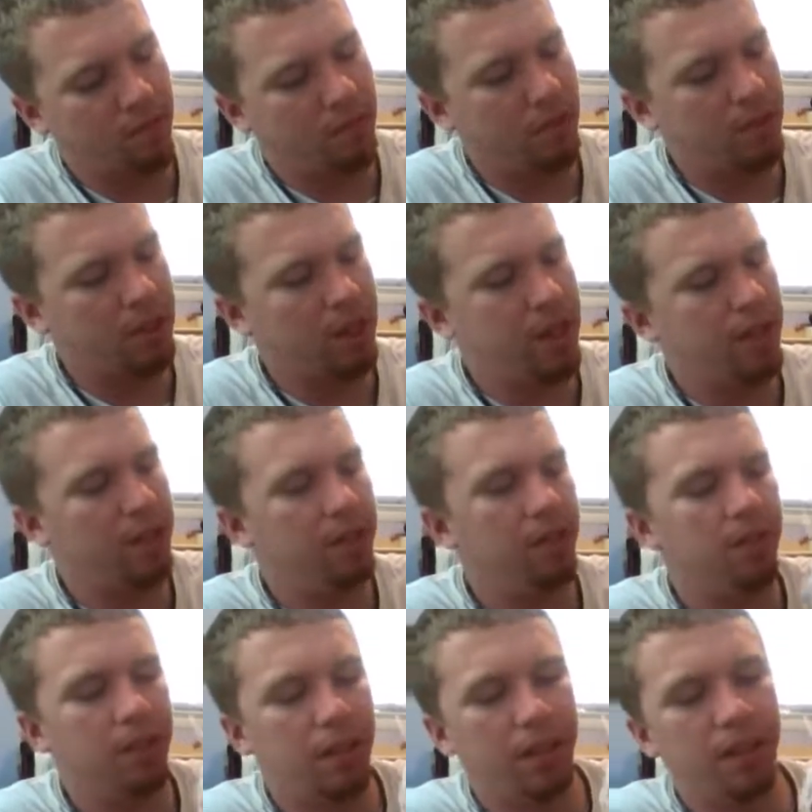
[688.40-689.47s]
Proton
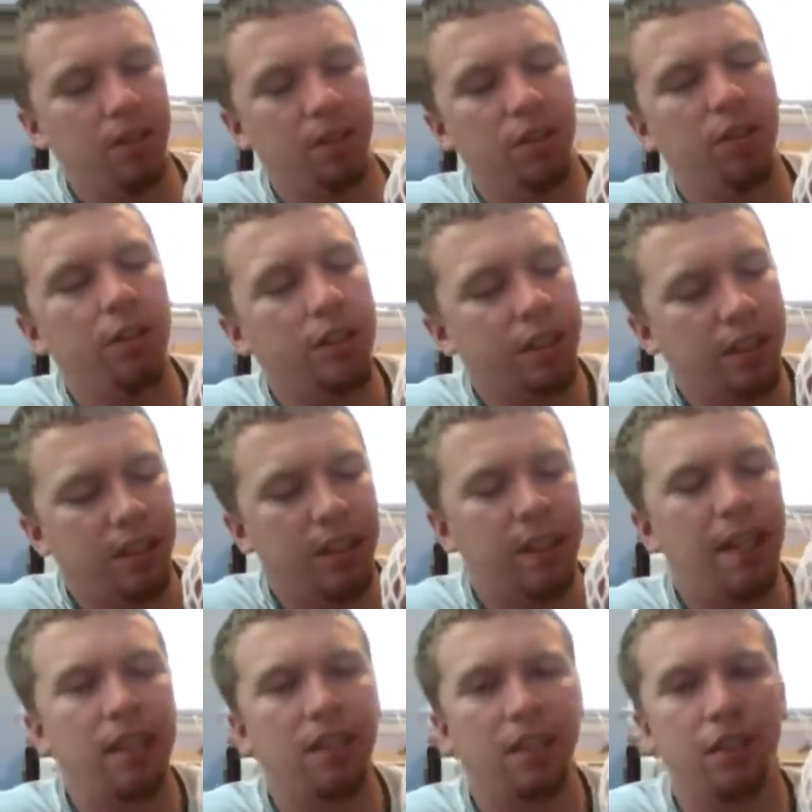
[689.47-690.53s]
U. This
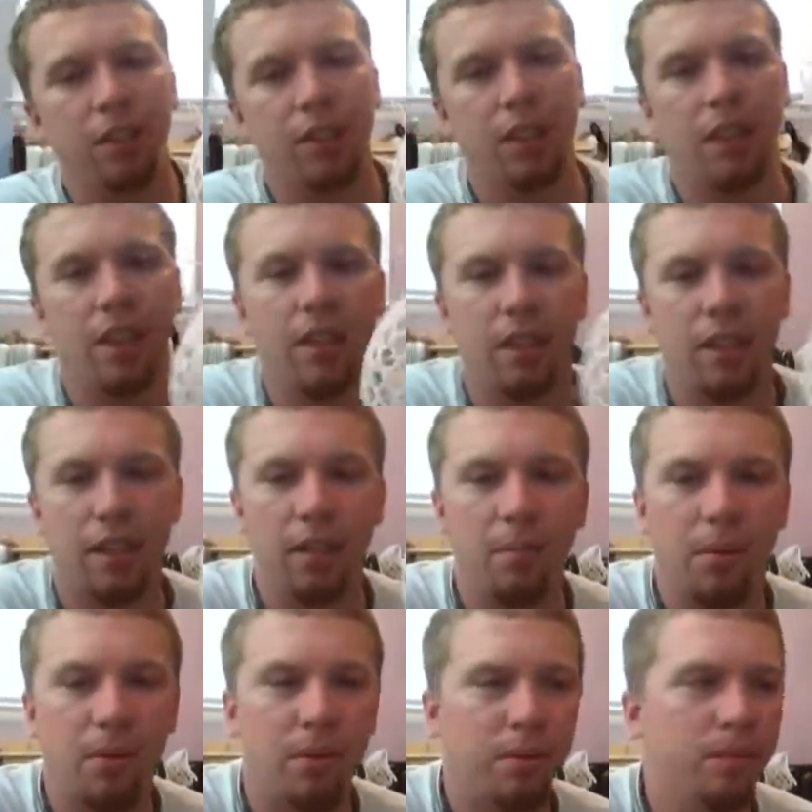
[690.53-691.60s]
head's usually on a
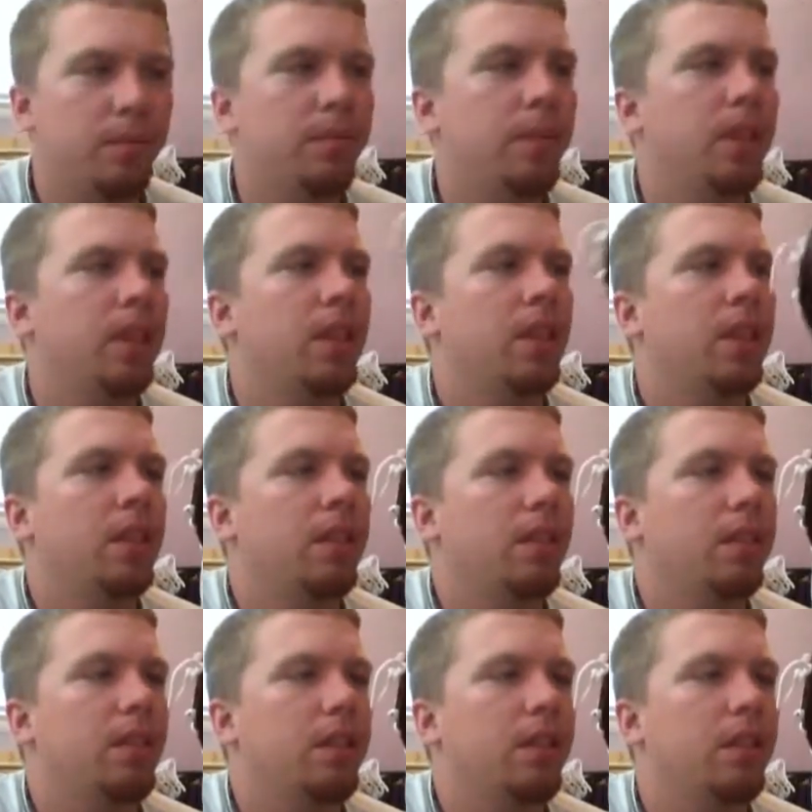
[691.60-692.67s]
D-pole
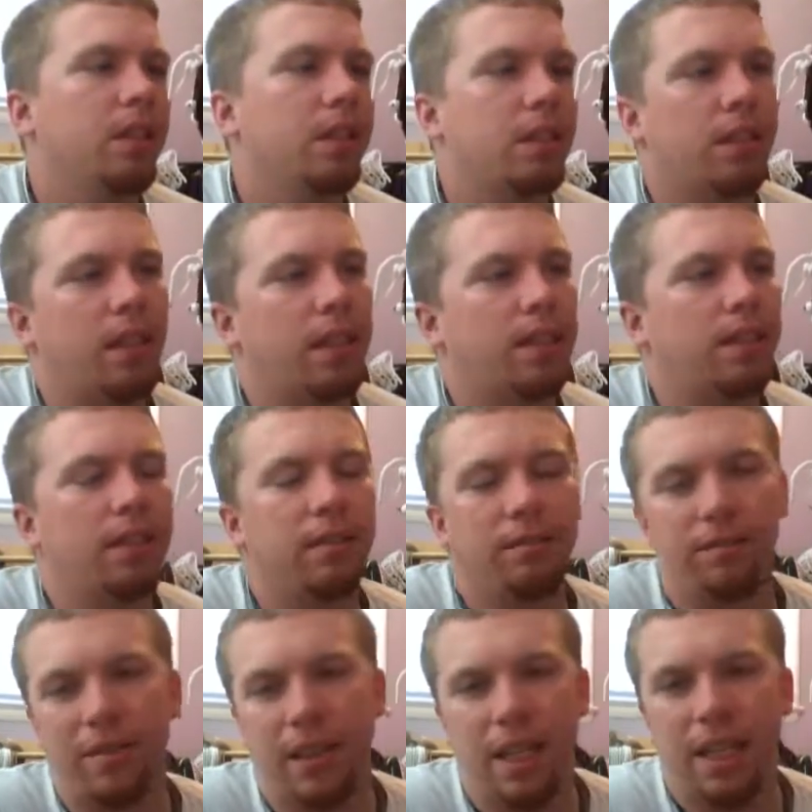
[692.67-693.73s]
because I
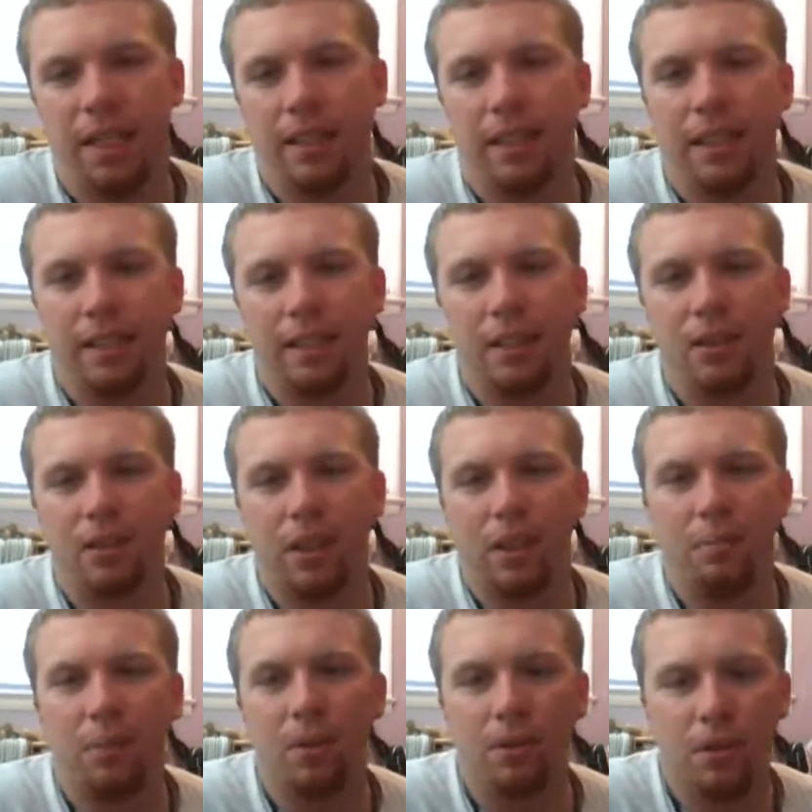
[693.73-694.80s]
tend to like to go
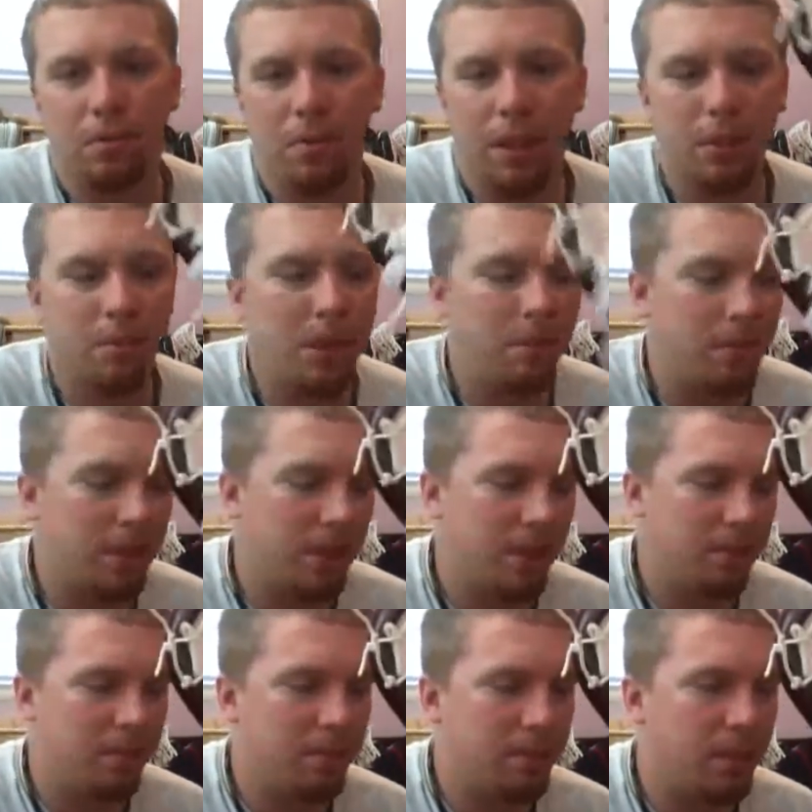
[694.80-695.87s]
D-pole to mess people
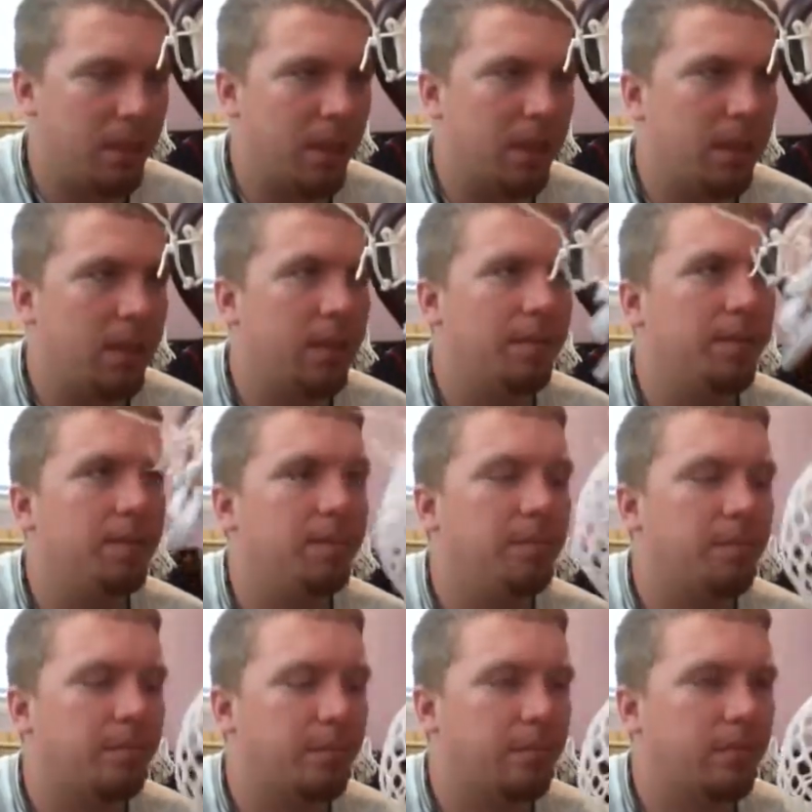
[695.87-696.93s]
up, but
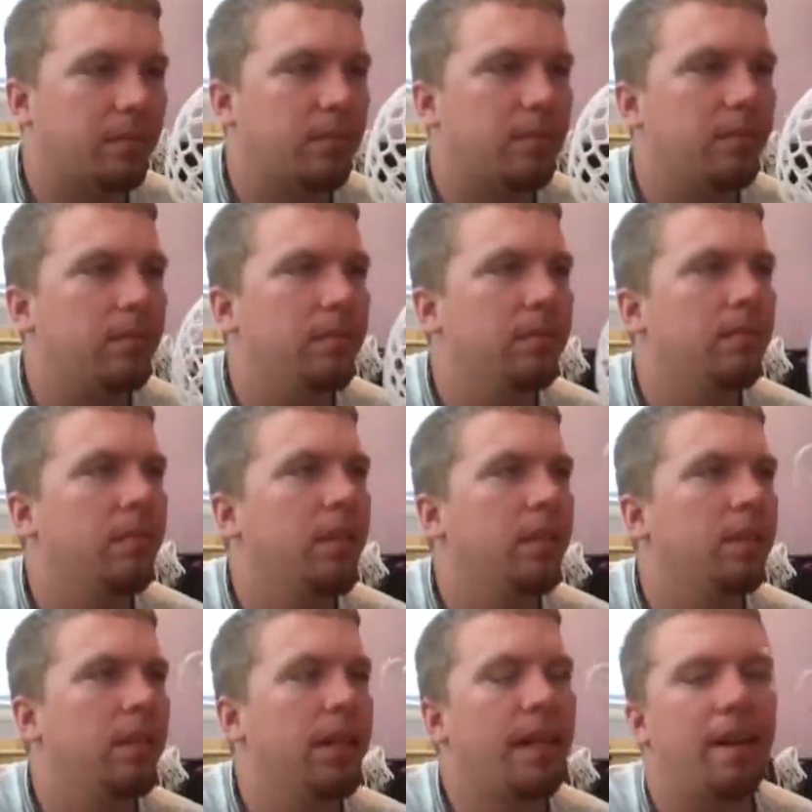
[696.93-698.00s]

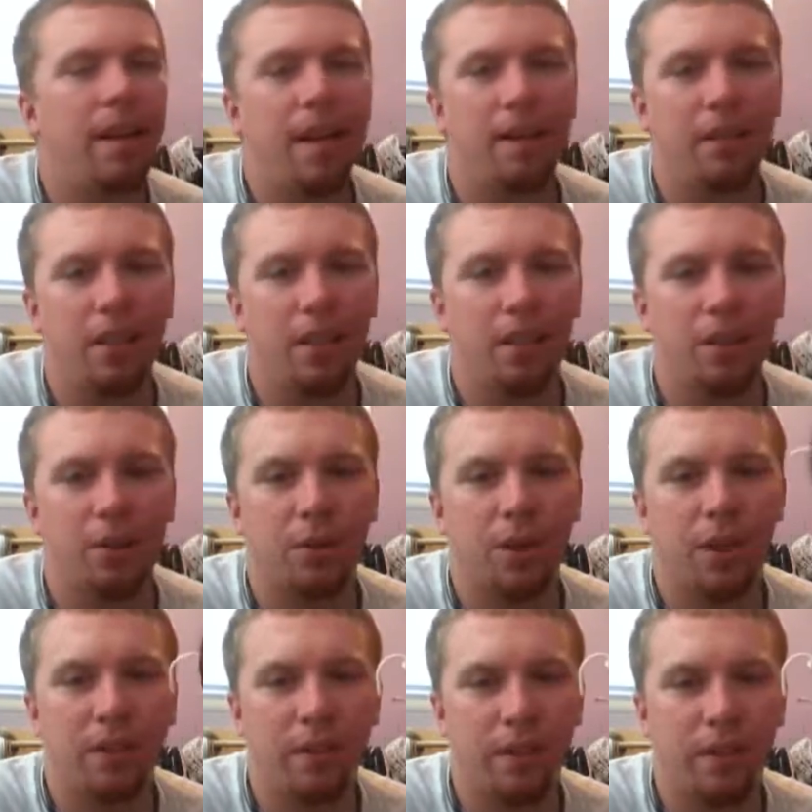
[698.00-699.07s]
right now I have it on a
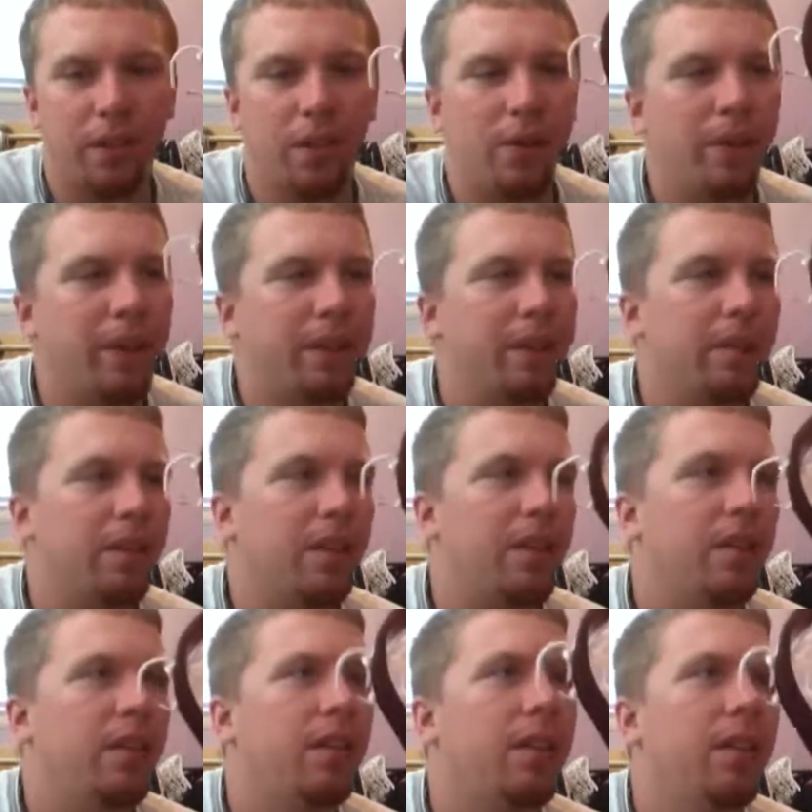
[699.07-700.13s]
shorty for no reason at
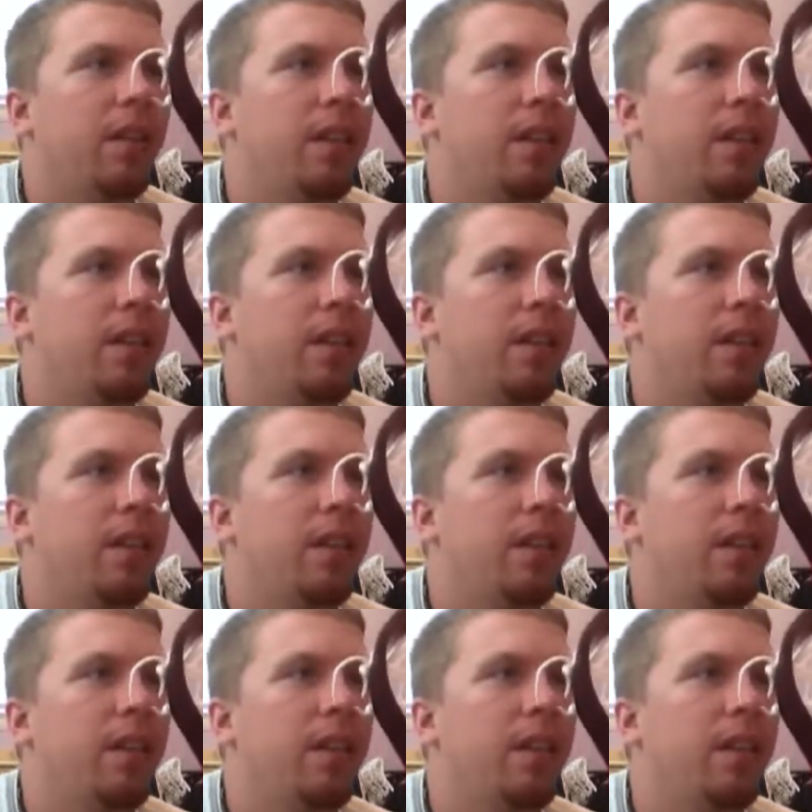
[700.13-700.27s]
all.